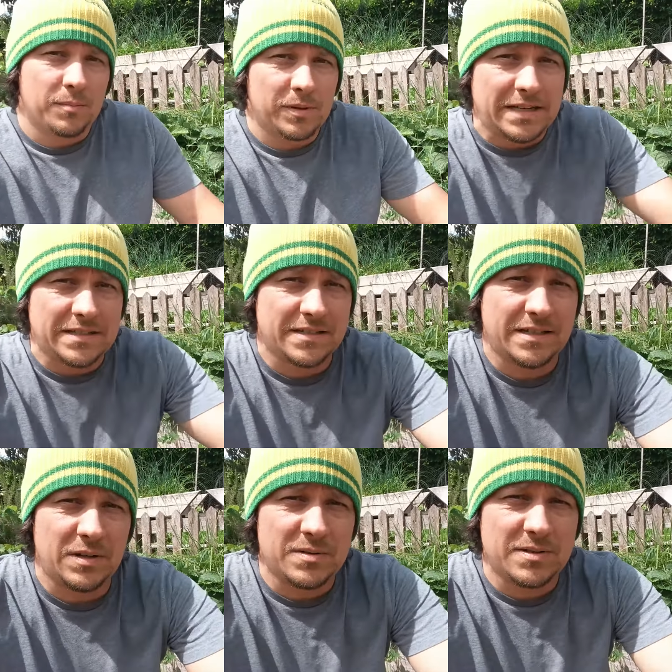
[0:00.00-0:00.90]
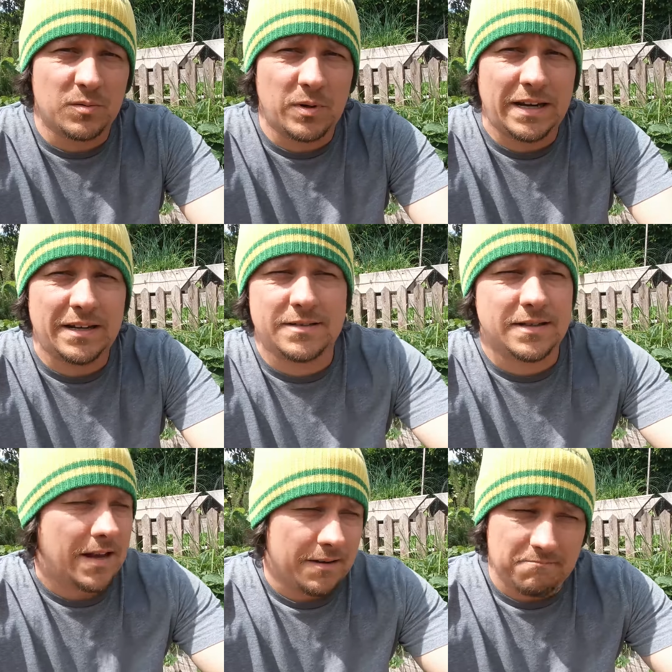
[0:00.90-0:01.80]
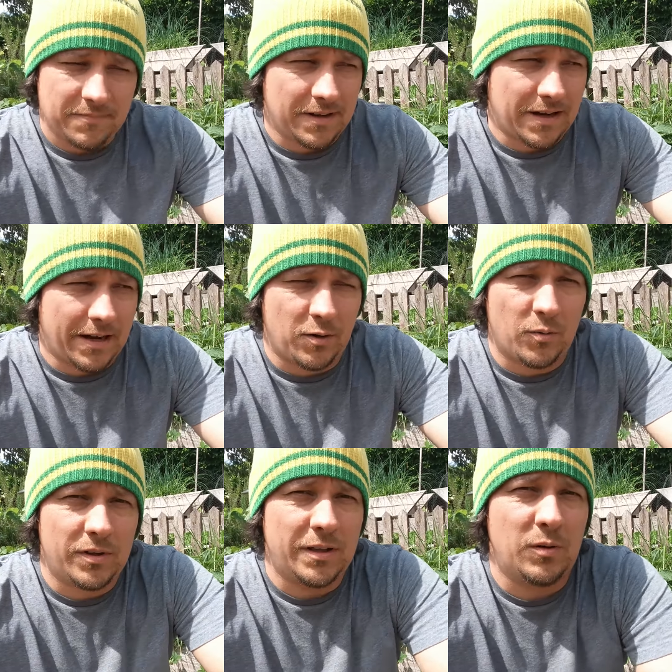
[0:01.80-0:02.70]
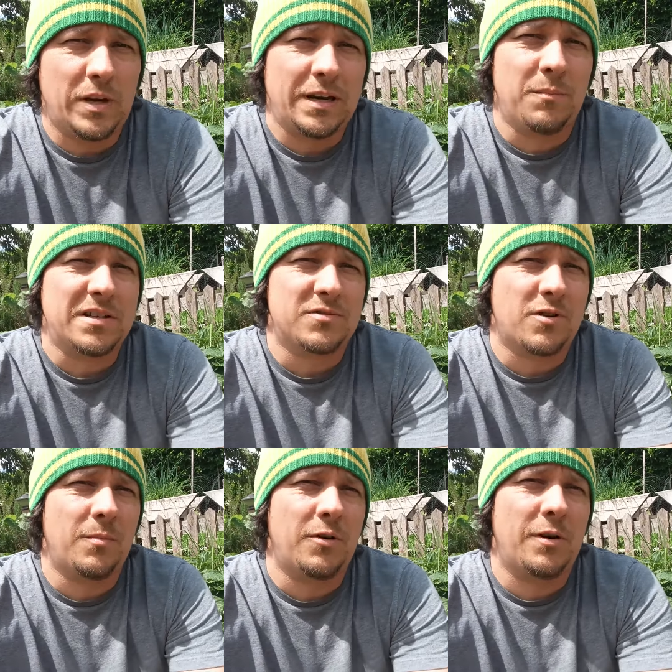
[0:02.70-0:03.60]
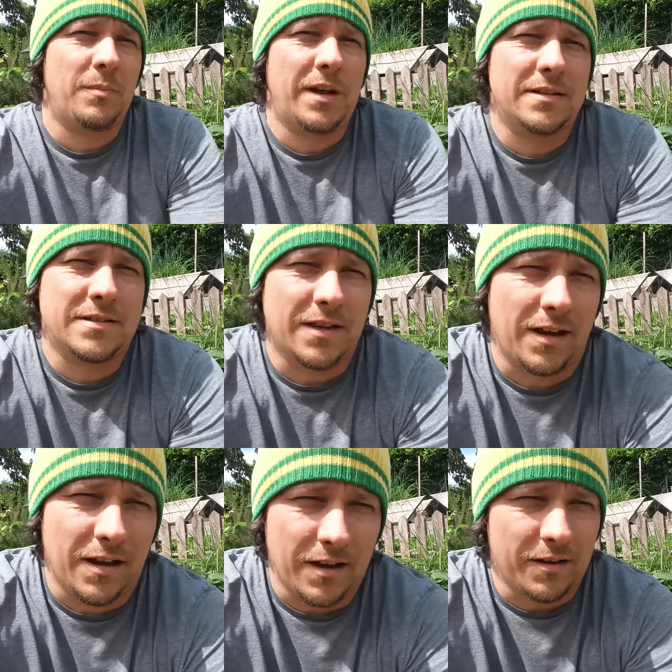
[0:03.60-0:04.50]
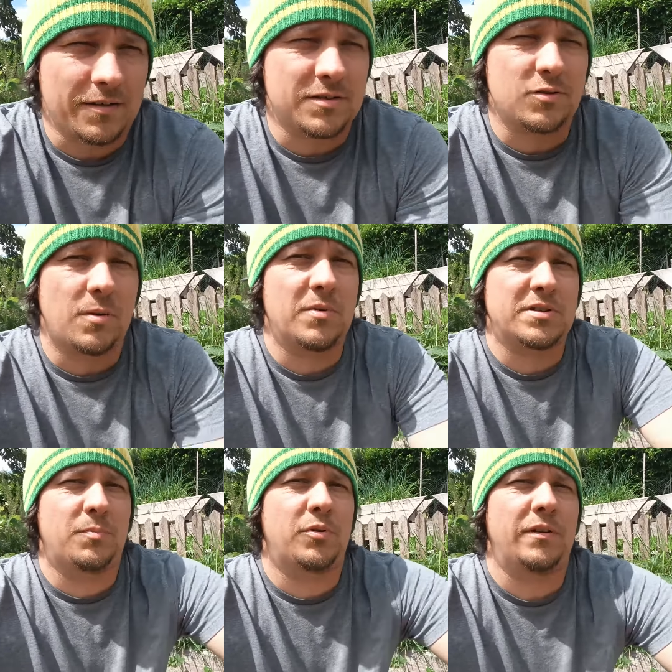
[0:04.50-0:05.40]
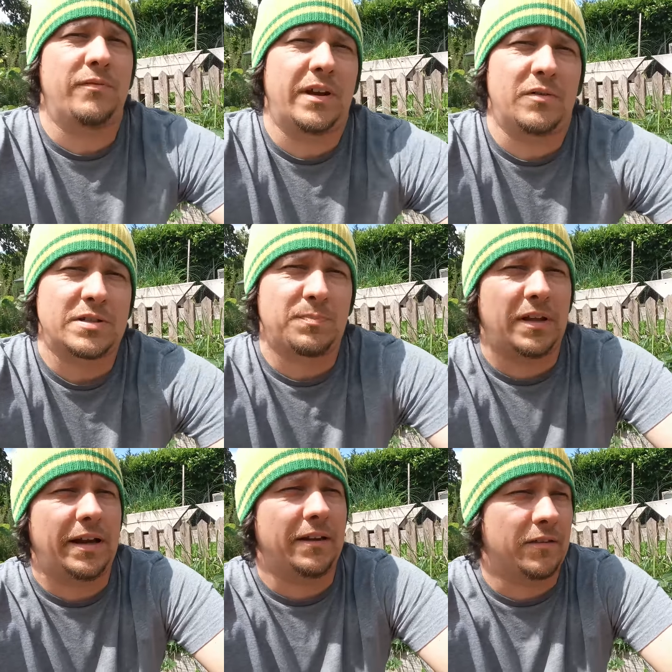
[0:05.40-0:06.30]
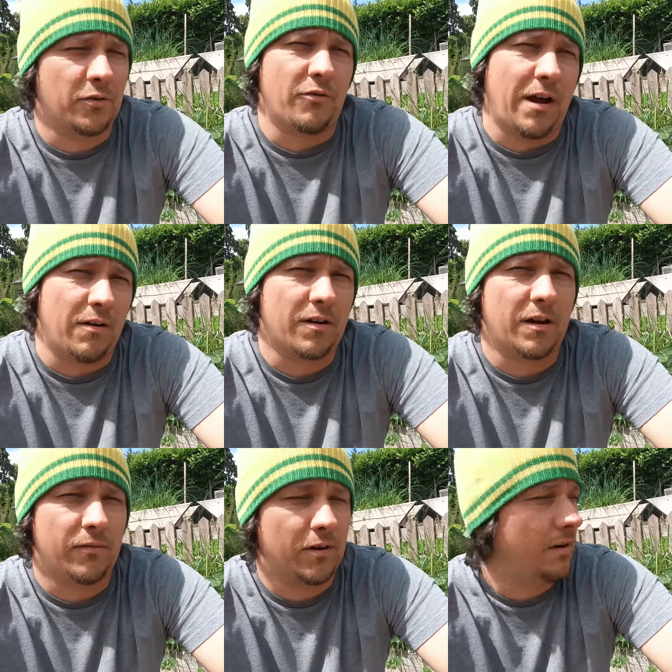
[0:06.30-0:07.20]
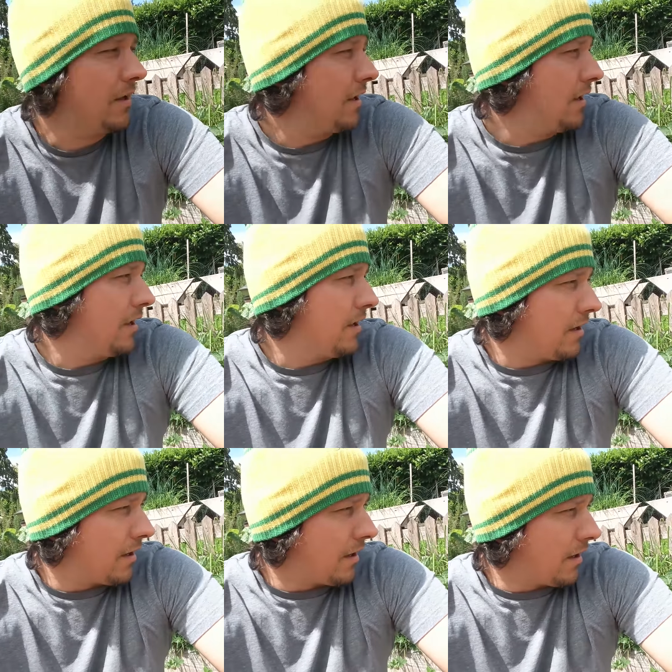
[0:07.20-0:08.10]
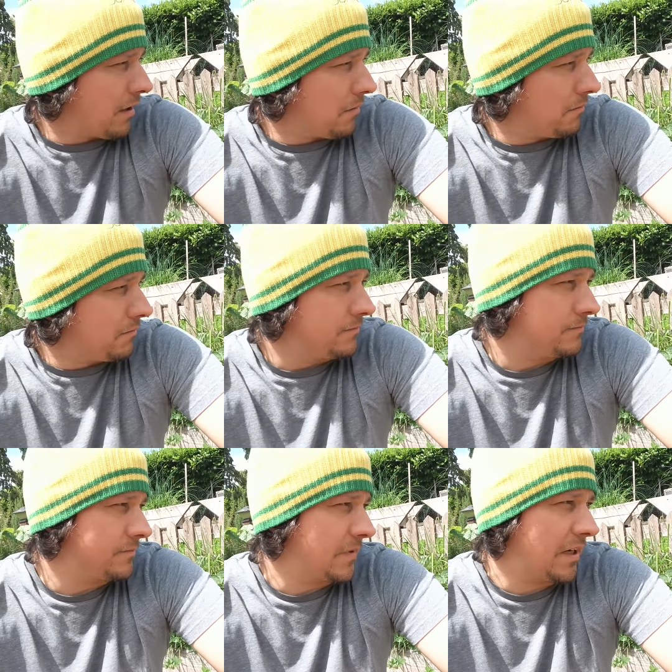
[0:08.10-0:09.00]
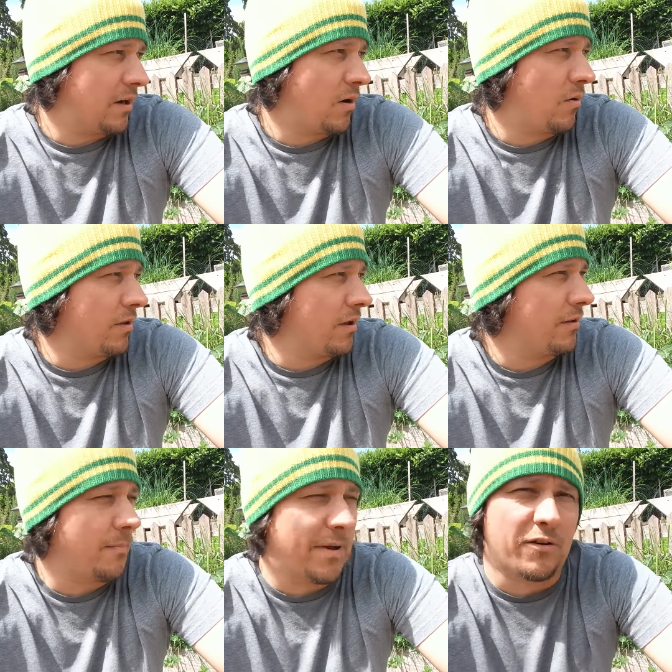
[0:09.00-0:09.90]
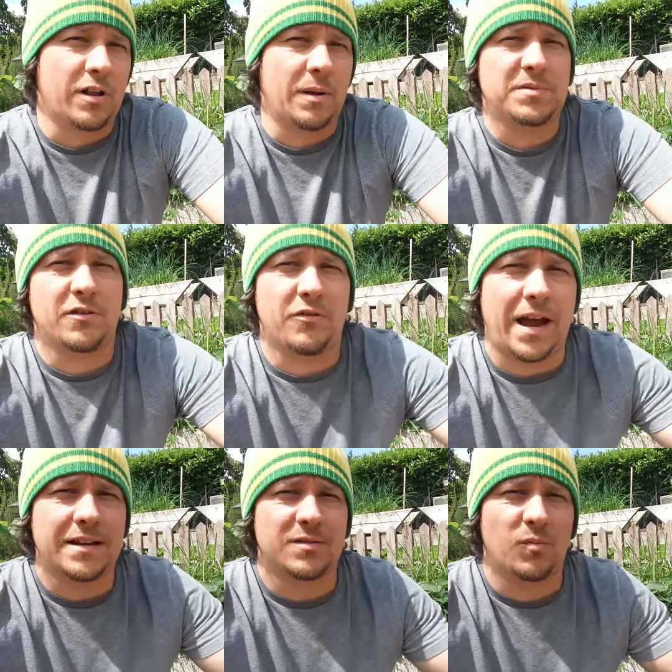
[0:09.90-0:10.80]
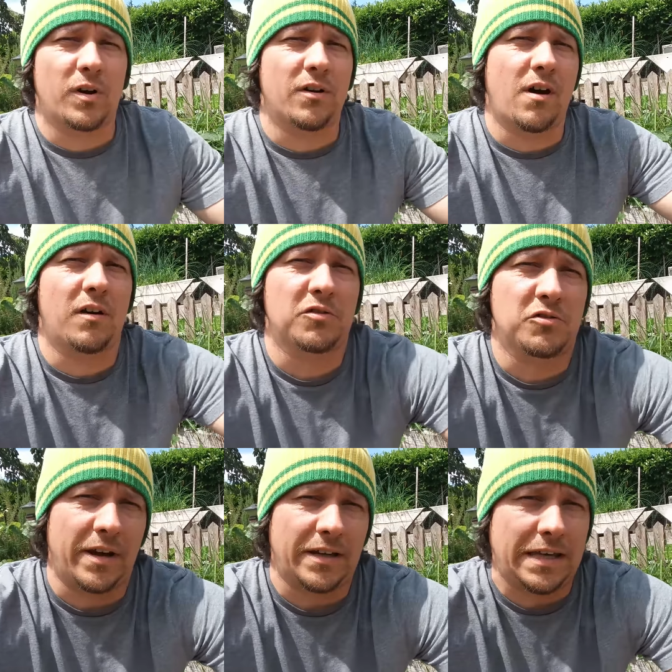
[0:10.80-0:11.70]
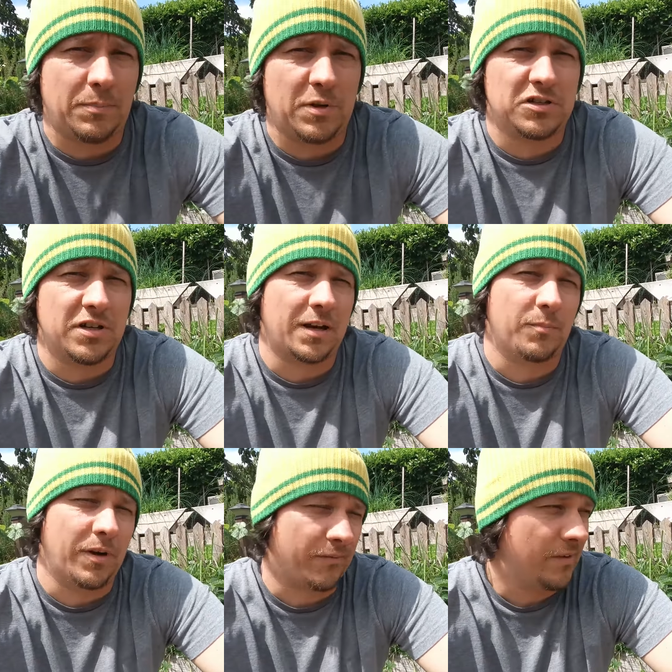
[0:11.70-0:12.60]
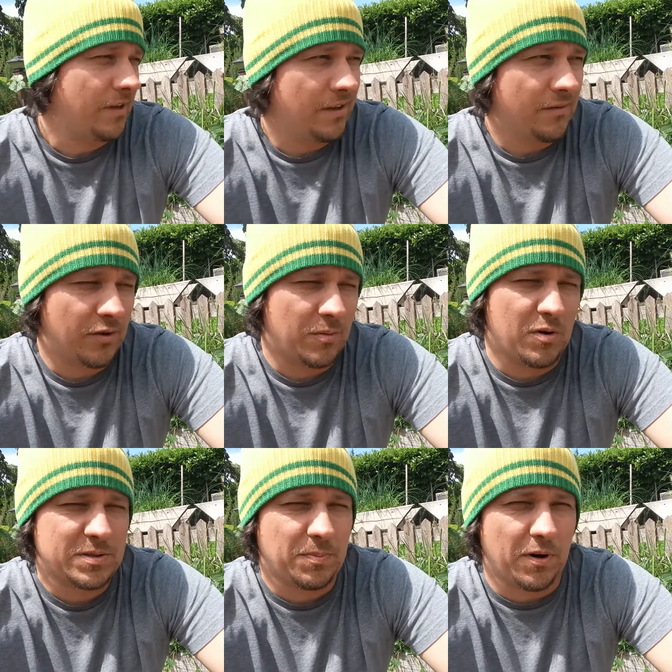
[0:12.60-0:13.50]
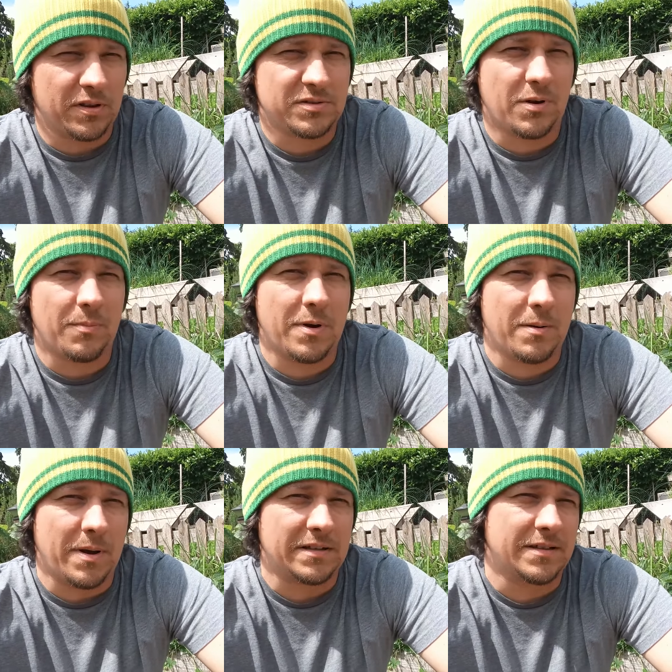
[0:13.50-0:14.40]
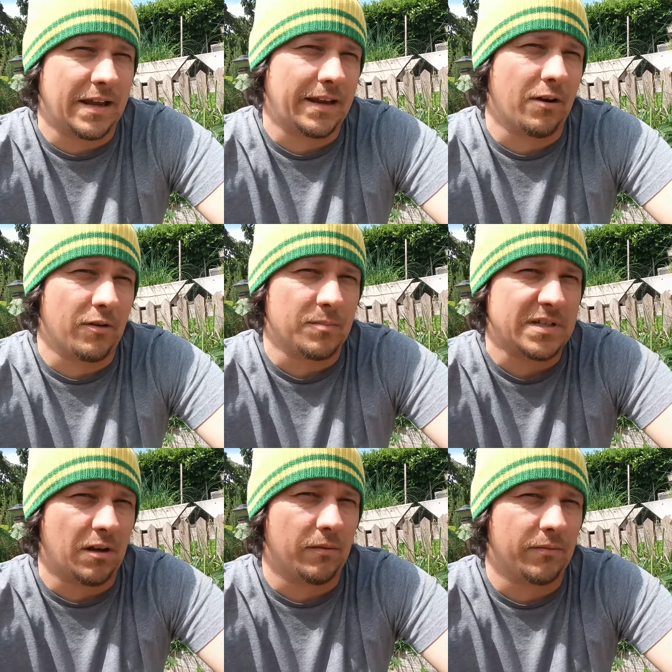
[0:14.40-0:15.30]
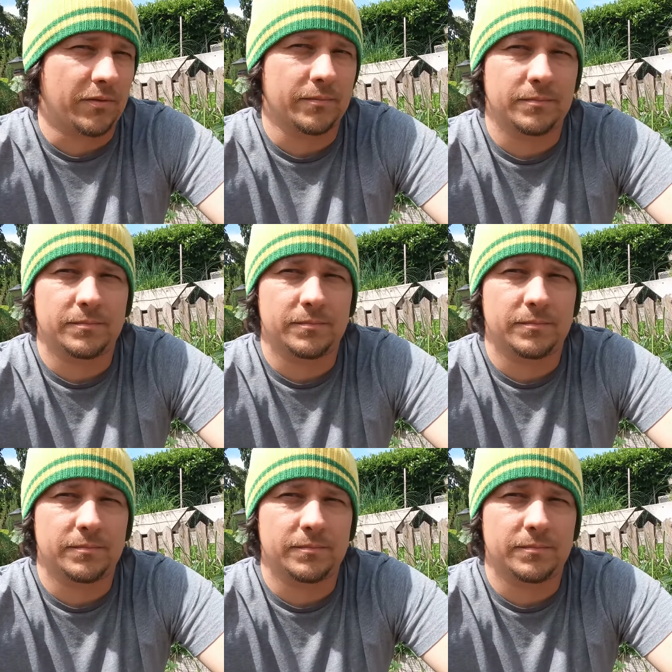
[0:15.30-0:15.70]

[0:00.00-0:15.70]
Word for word: please excuse the weeds. I don't really weed my strawberry beds. Uh, strawberries are a pretty vigorous plant. They're a ground cover. Um, you know, the, the, bigger clumps of grass and whatnot I'll try and keep in check, but for the most part, the strawberry beds take care of themselves.